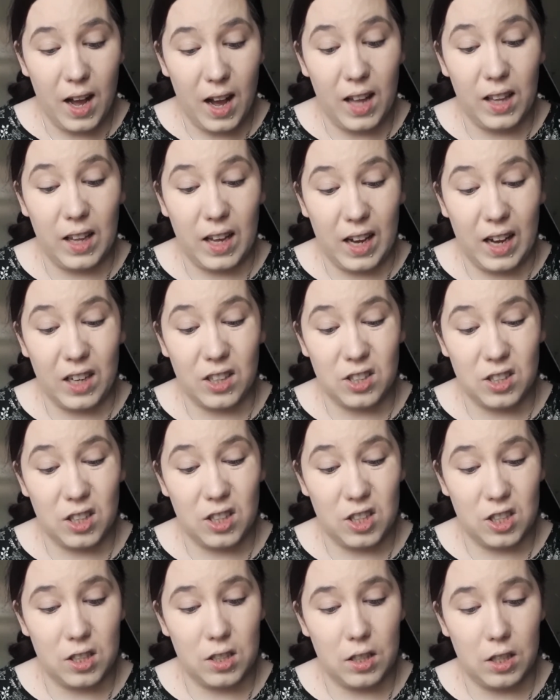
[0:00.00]
I'll actually
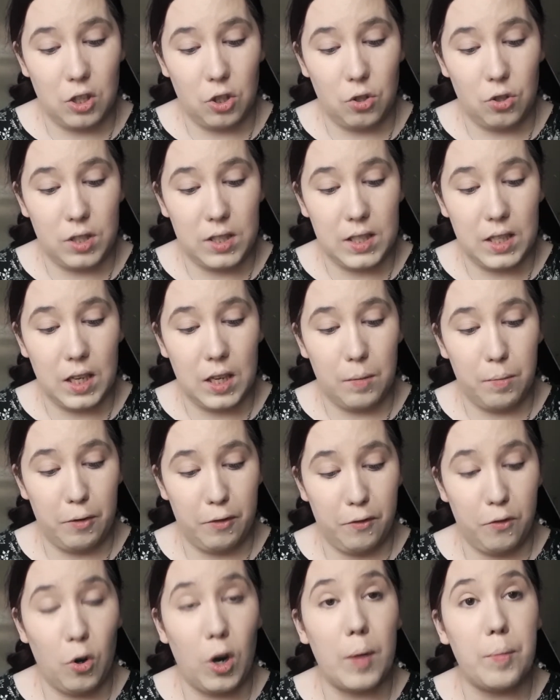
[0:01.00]
just let you see
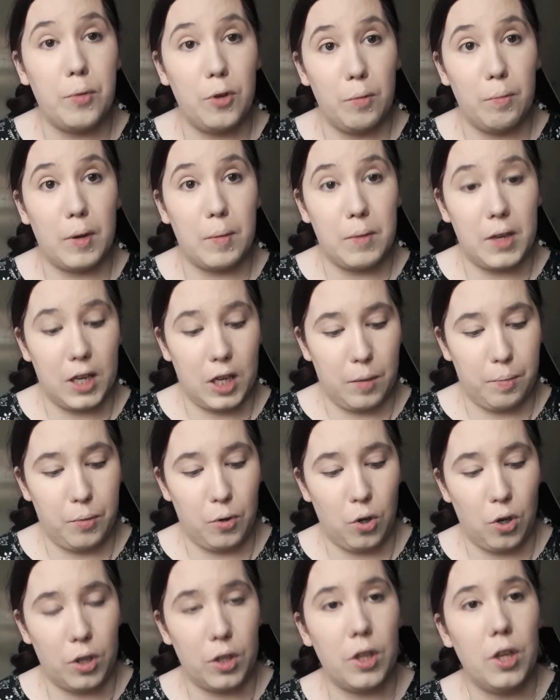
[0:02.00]
before I put my makeup
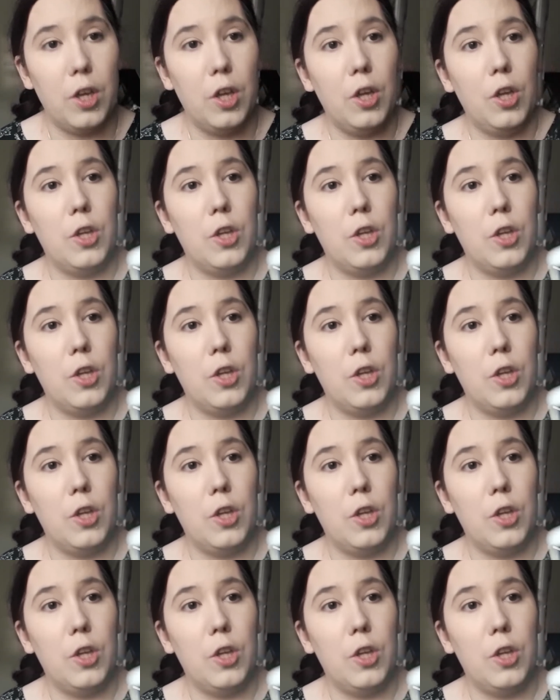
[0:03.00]
on